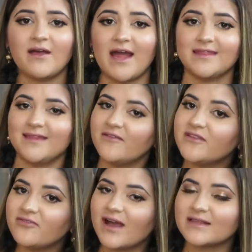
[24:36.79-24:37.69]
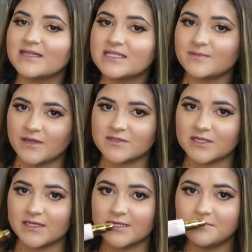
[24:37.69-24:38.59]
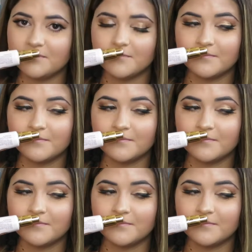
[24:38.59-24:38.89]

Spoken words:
I love the fact that it smells good.